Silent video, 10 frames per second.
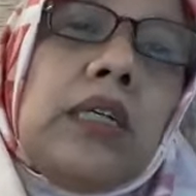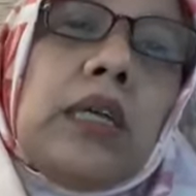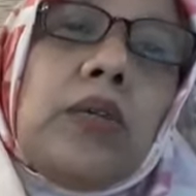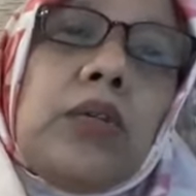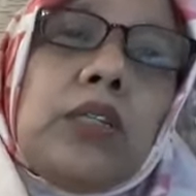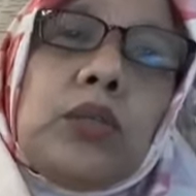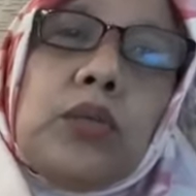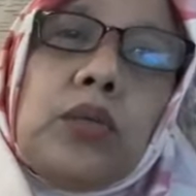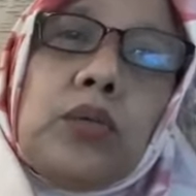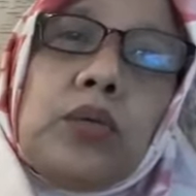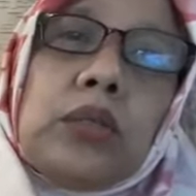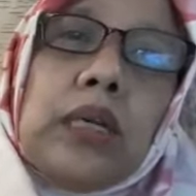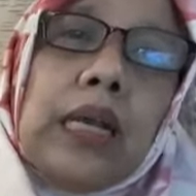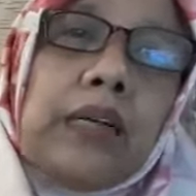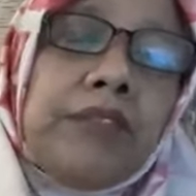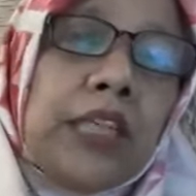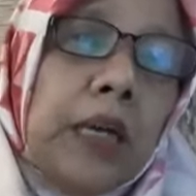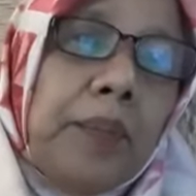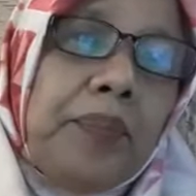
that you need to use a lifetime